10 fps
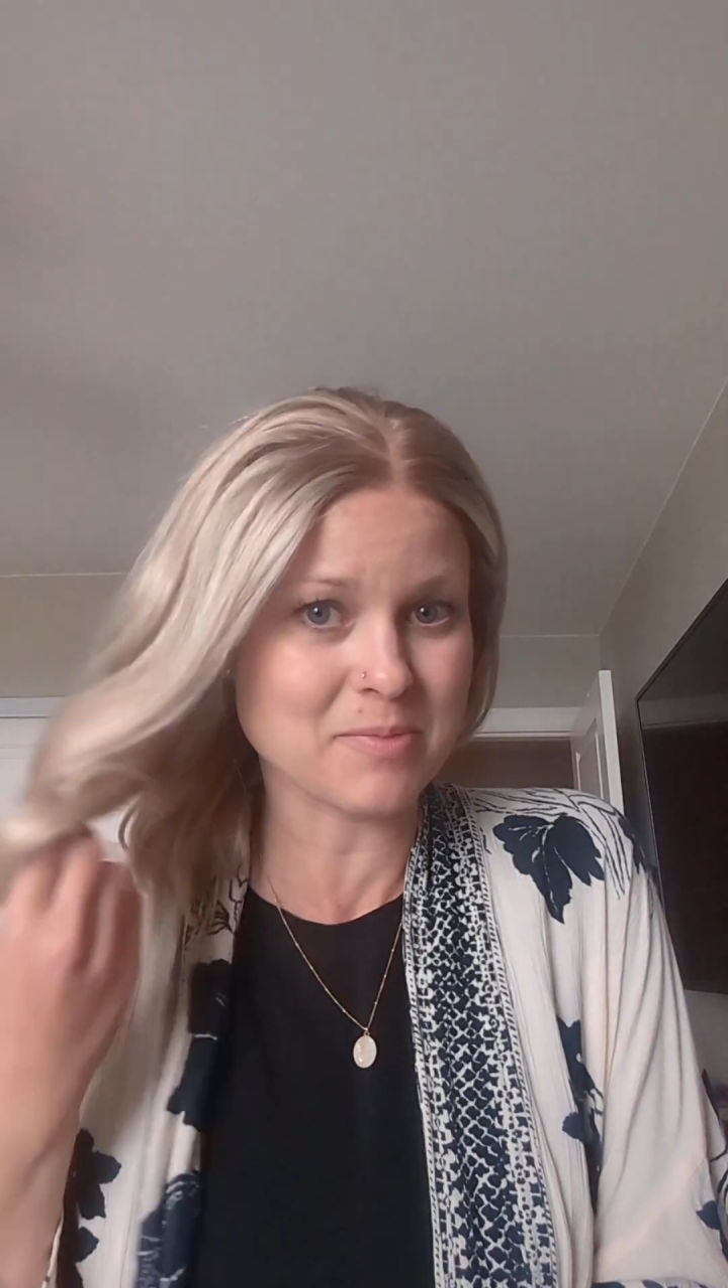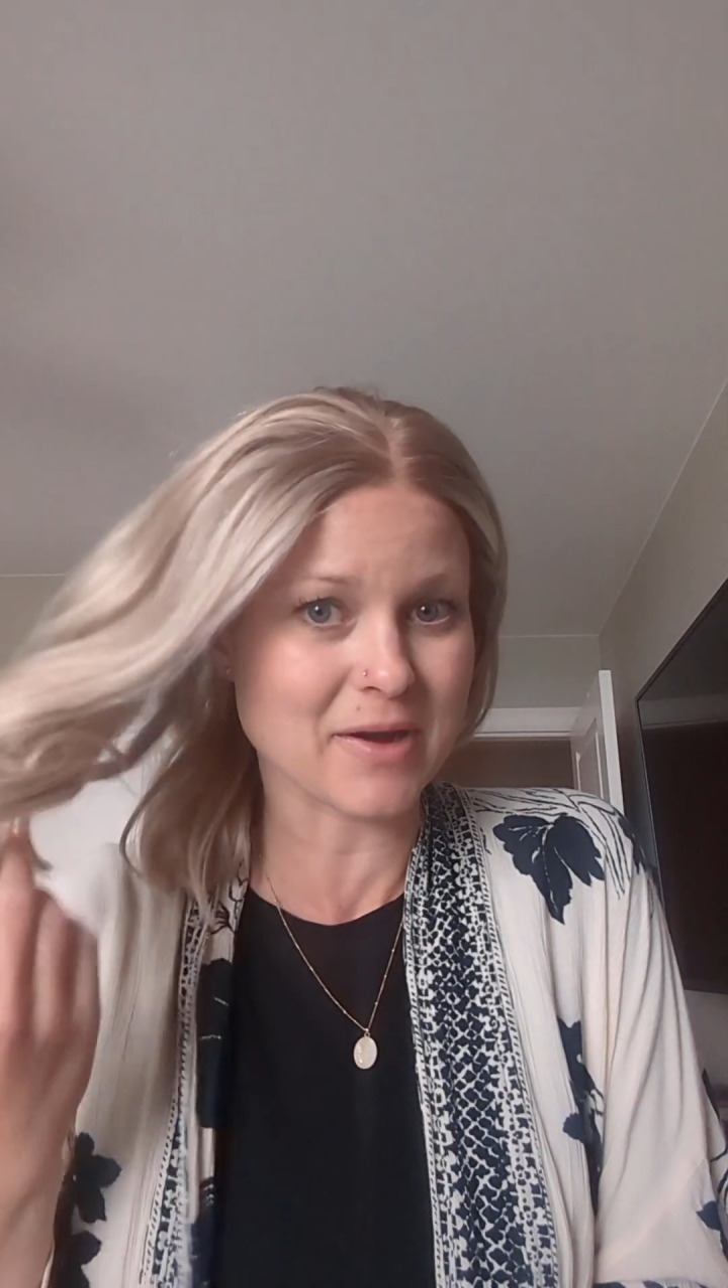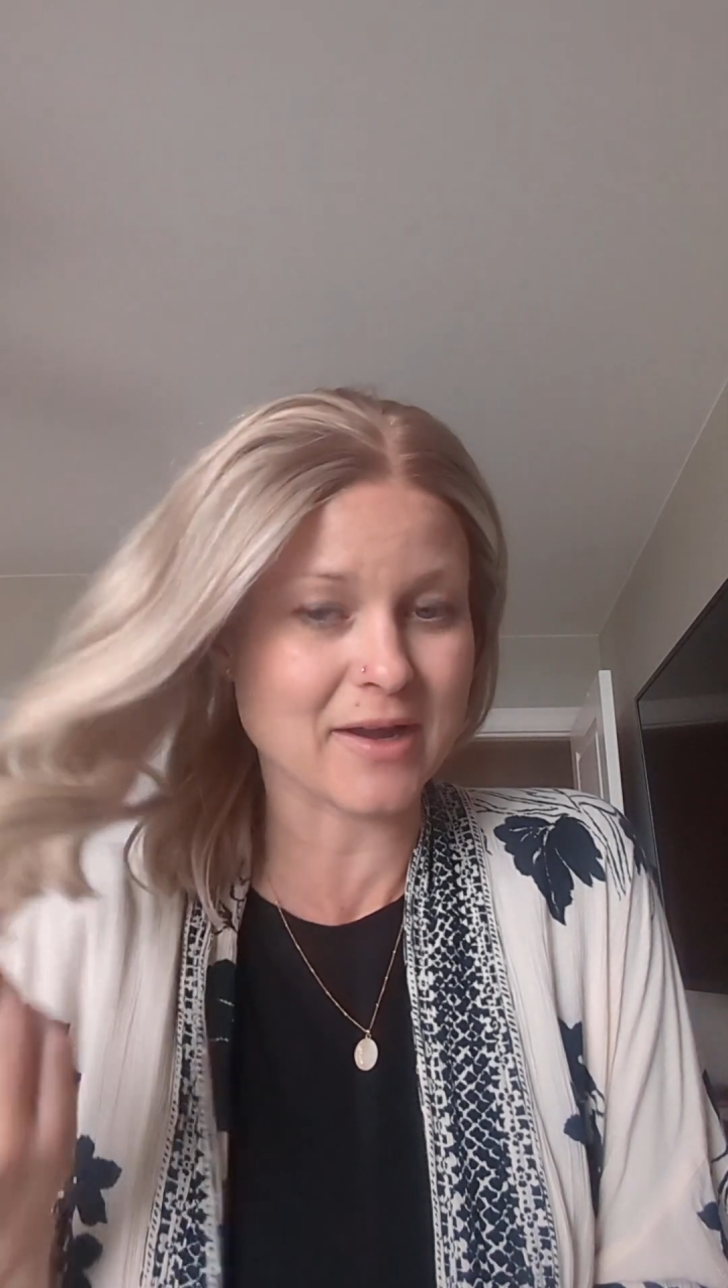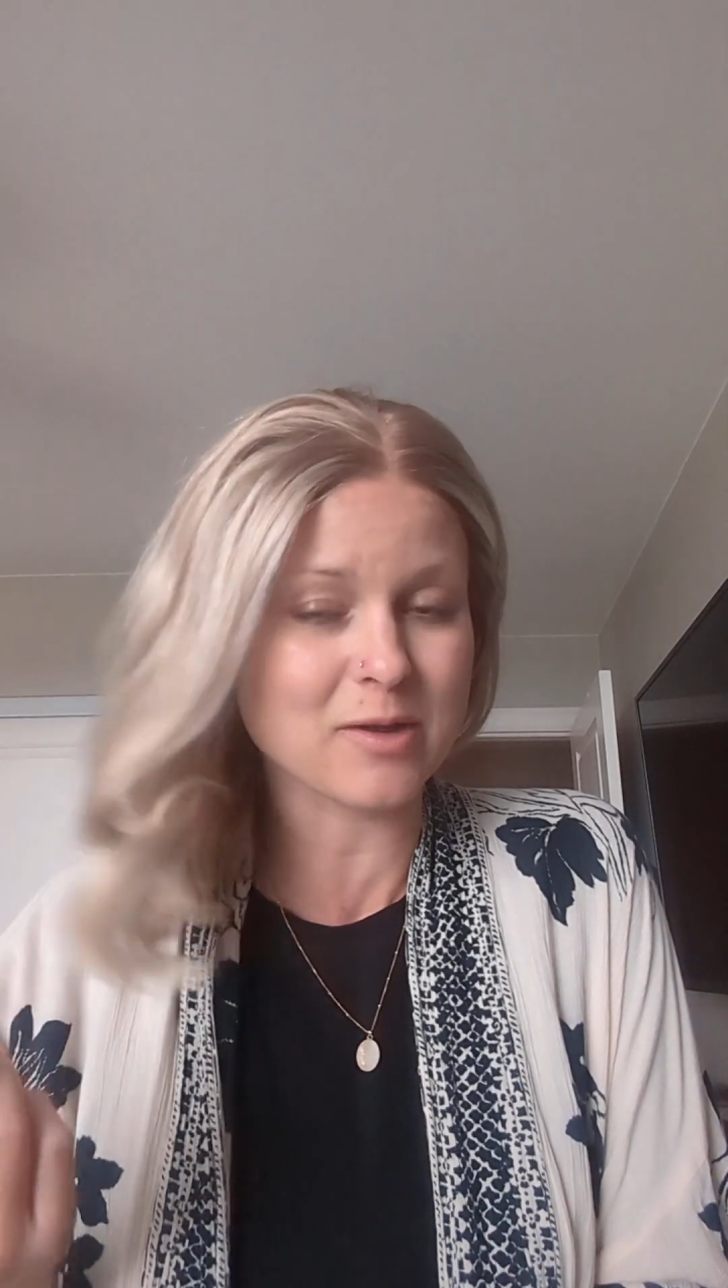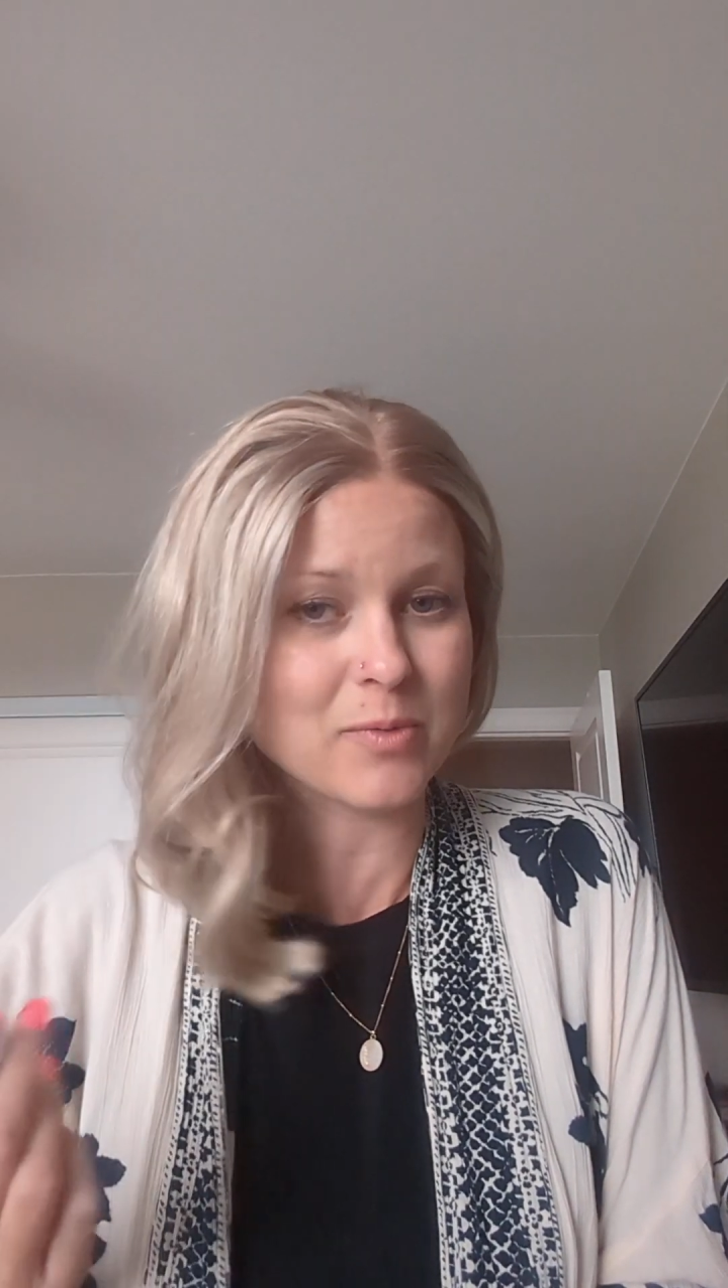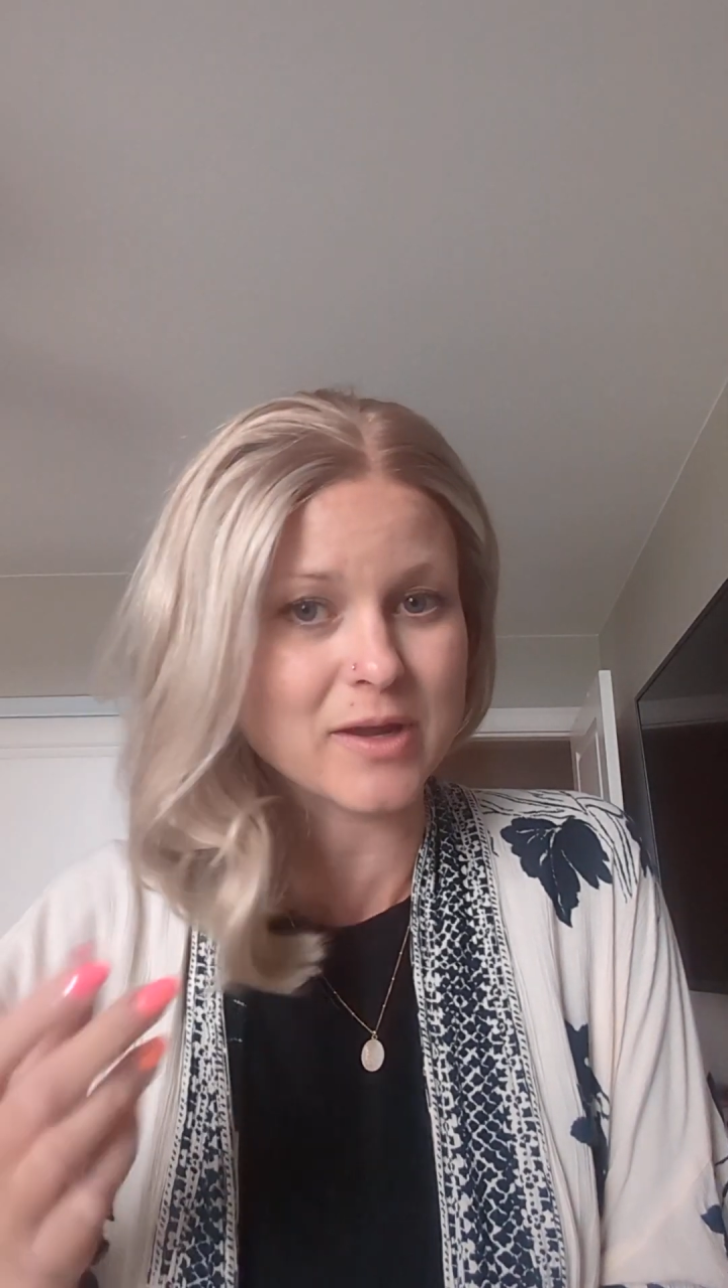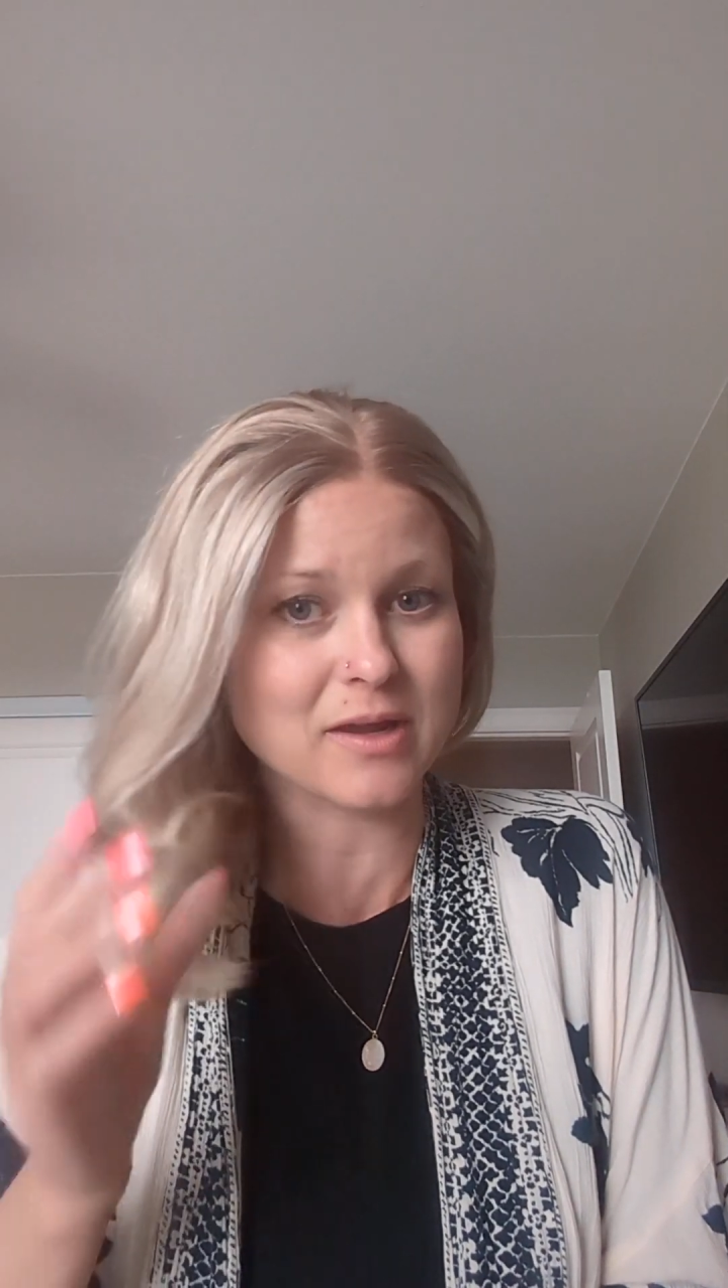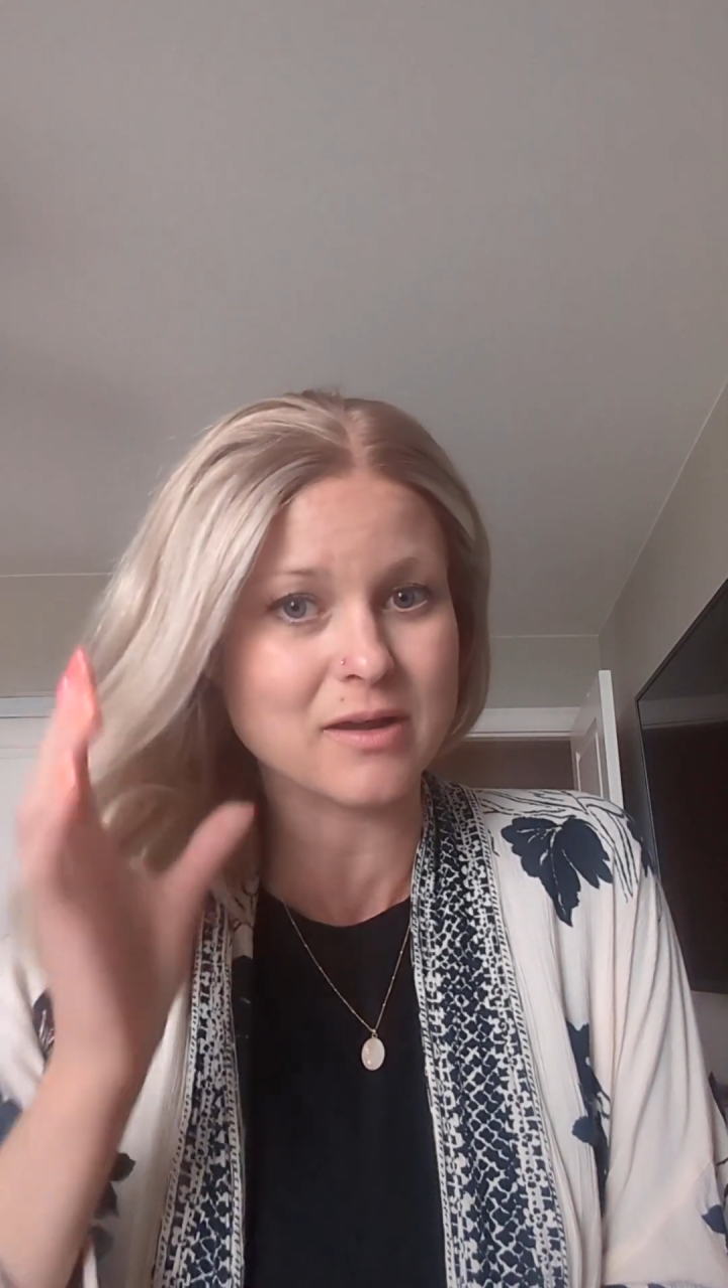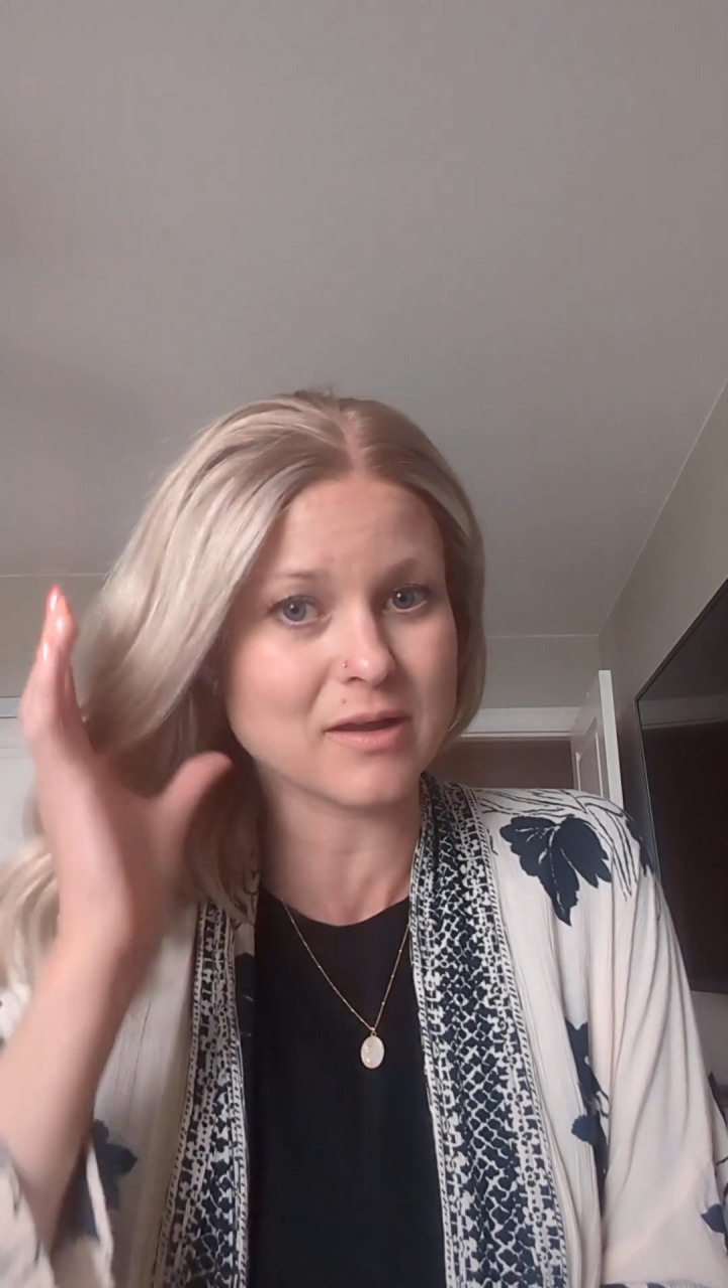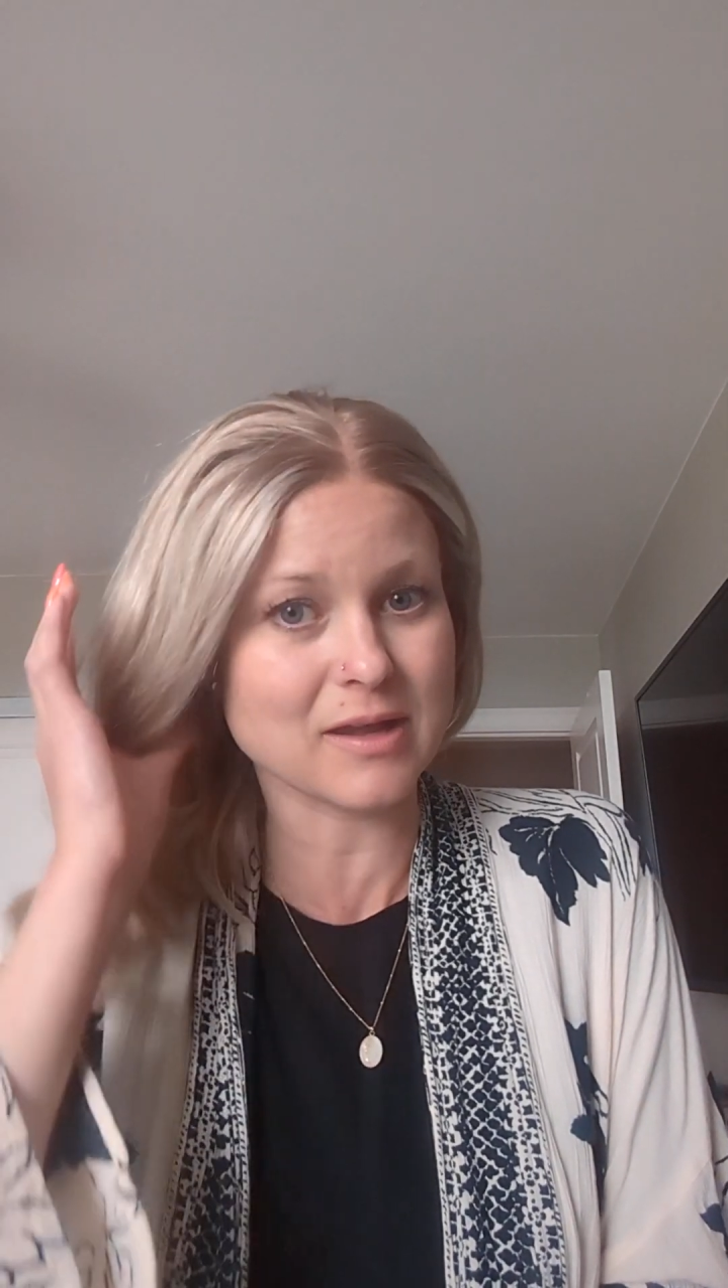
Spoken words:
buying a wig